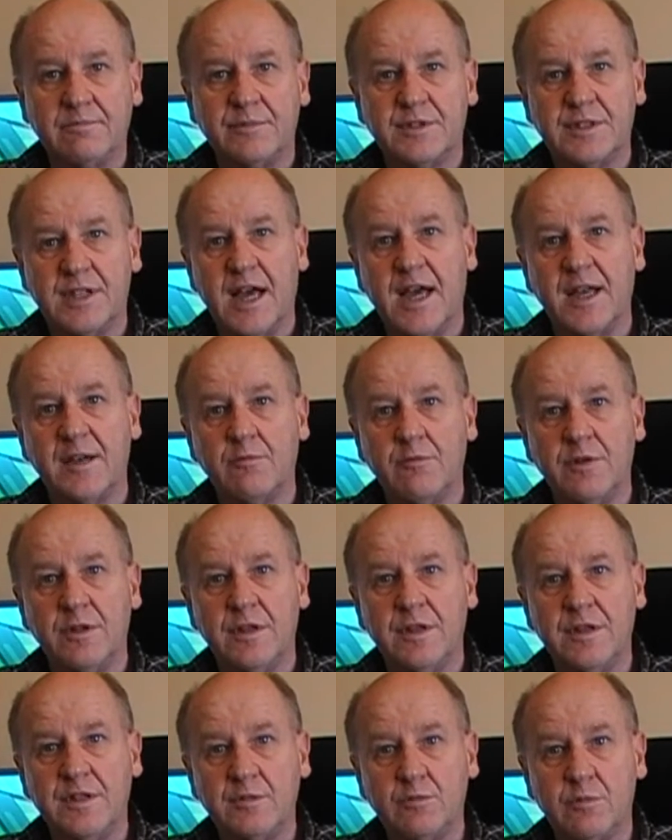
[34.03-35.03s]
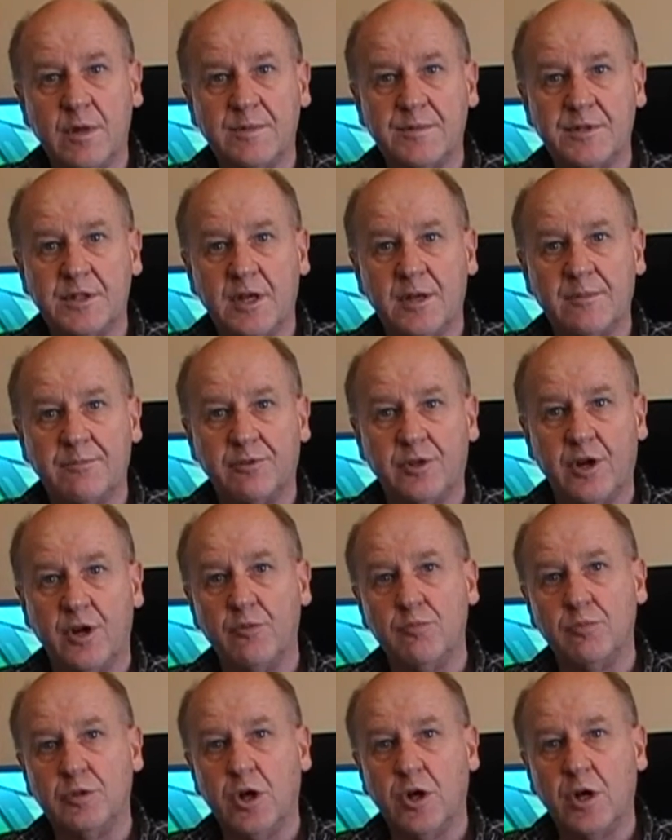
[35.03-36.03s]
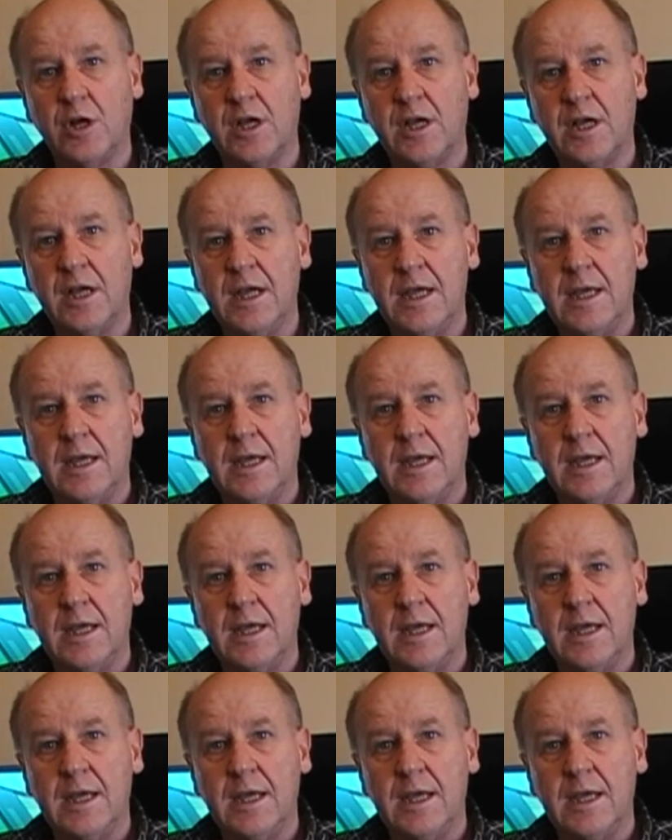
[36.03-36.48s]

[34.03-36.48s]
Started with his website ProBlogger.